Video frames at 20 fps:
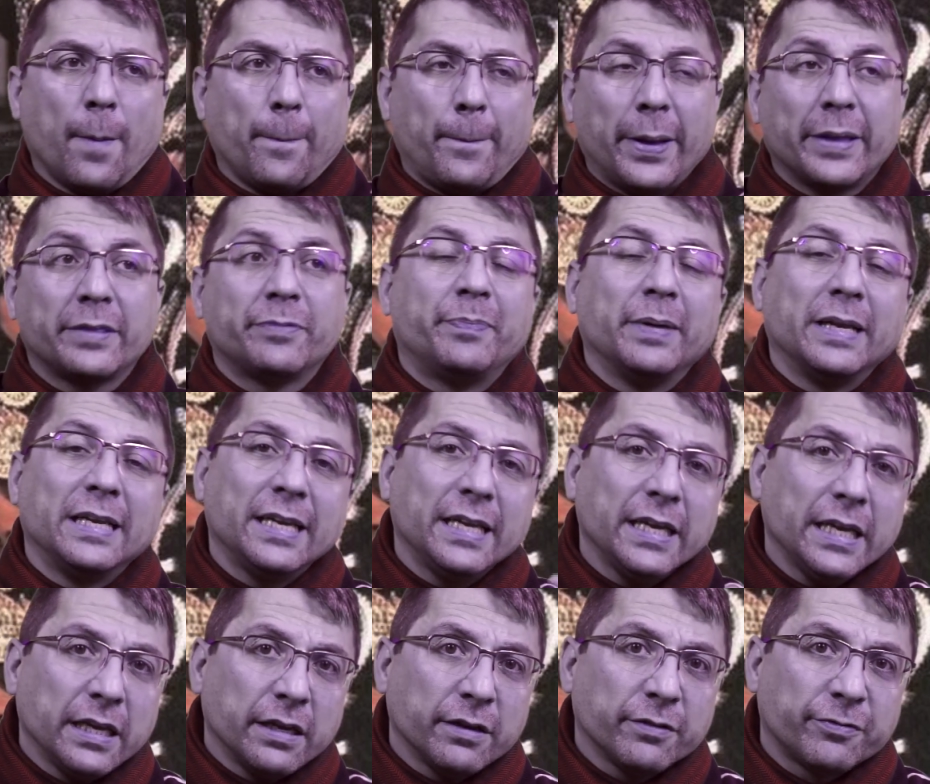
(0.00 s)
but
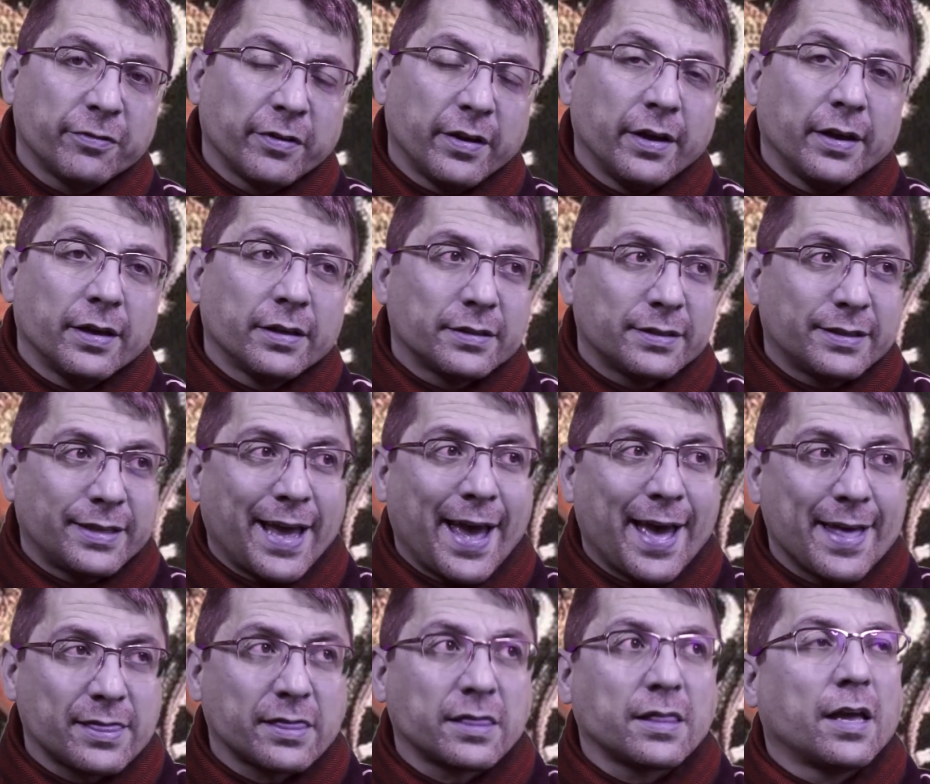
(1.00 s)
believe
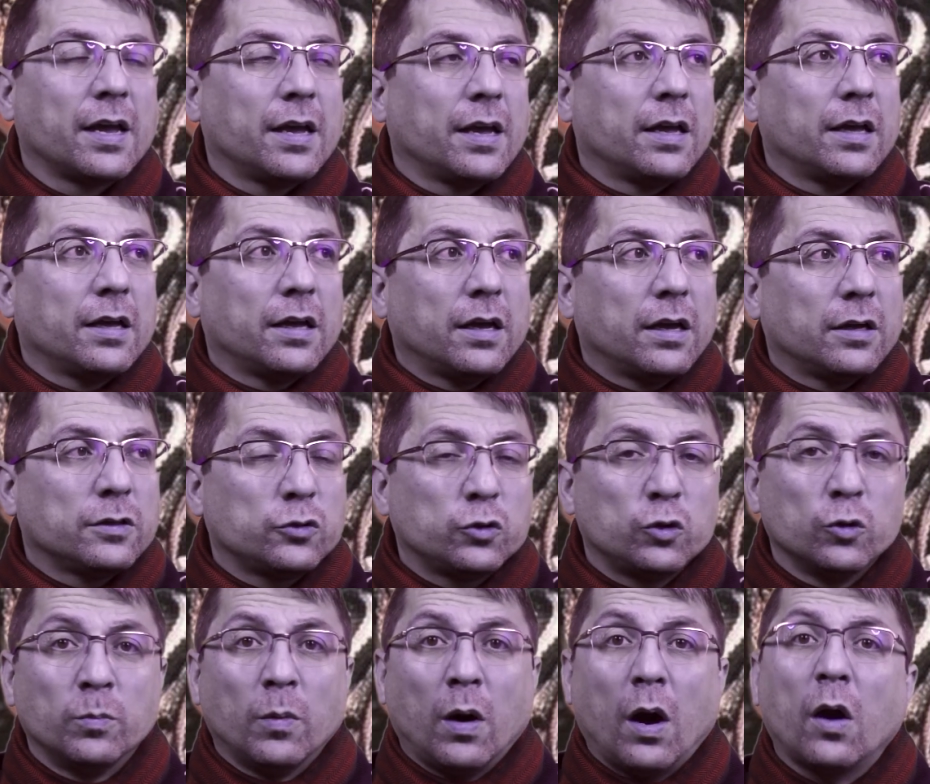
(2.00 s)
that
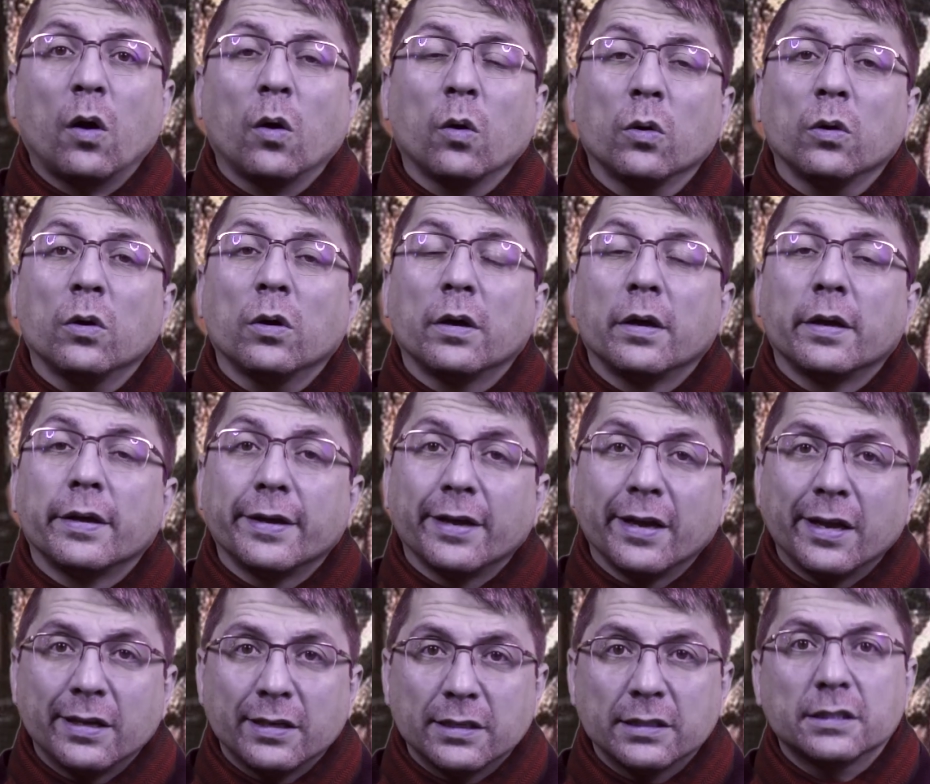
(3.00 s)
tomorrow
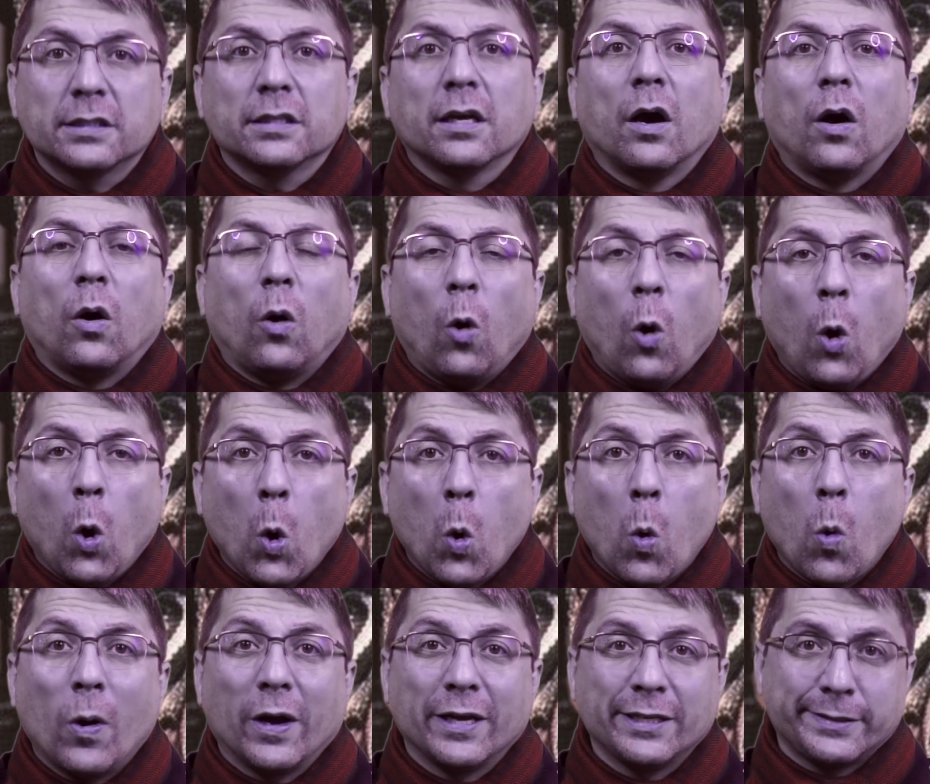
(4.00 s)
is
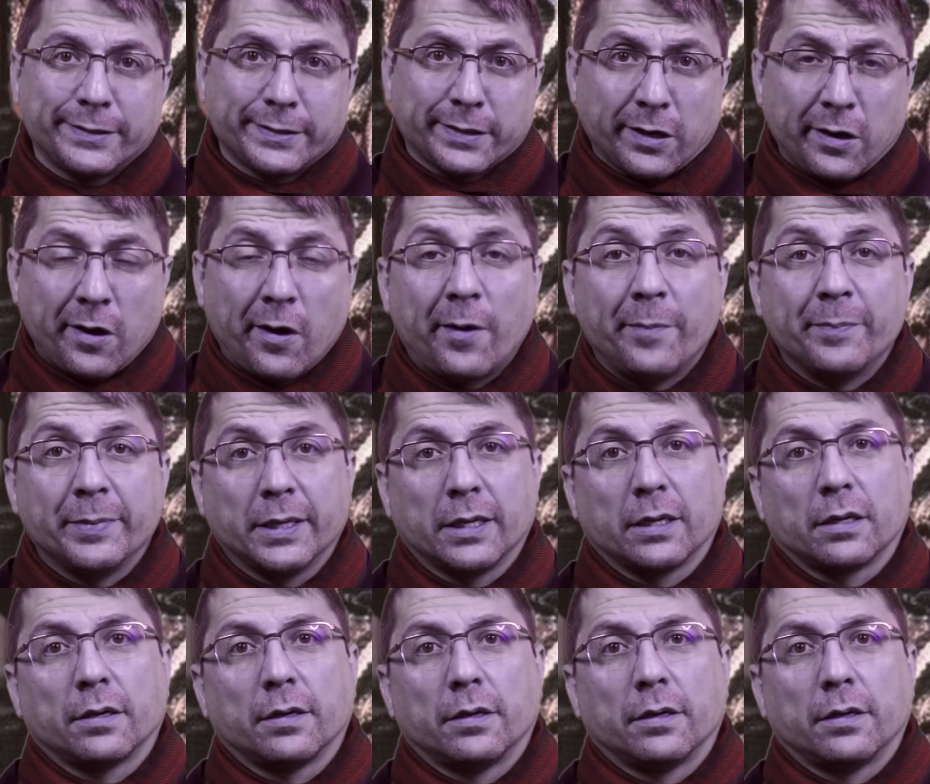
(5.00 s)
always coming.